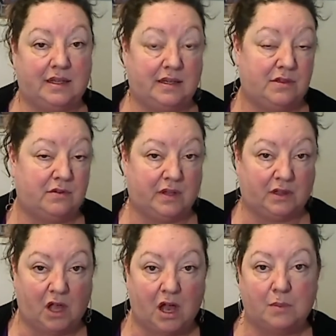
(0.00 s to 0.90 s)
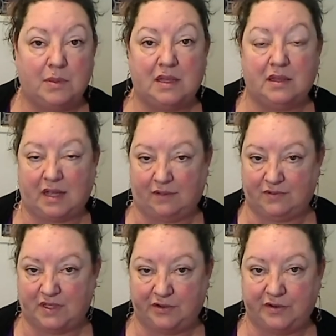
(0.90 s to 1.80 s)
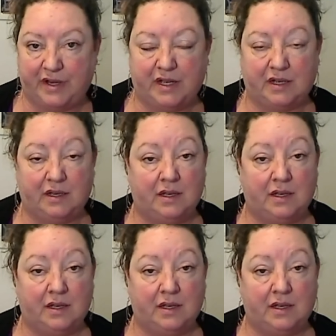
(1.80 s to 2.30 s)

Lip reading: either in the lobby, the cafeteria,